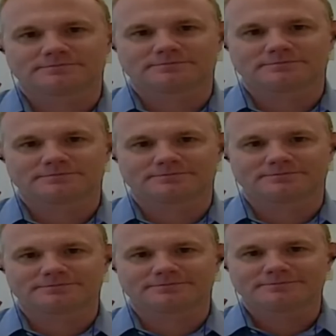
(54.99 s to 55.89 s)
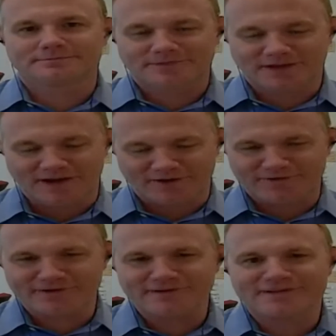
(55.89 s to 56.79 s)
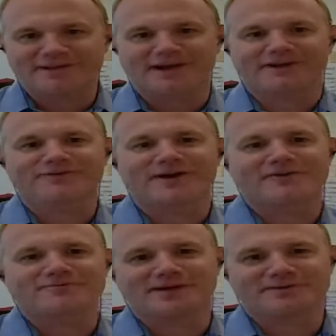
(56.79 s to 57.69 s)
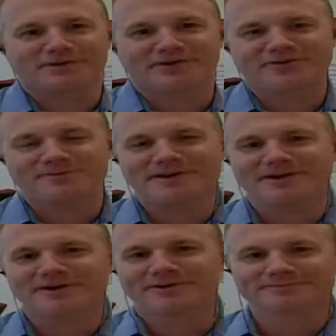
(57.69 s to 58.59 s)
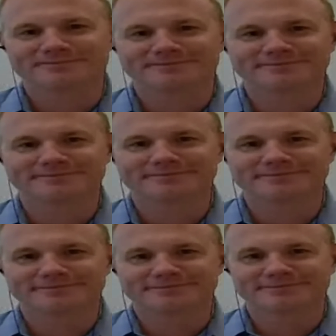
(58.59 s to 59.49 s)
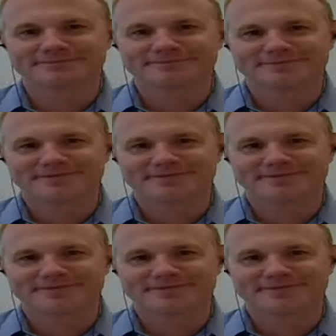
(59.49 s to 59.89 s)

show. Kevin, thanks for having me. It's a pleasure to be here. Bill, what's your nightmare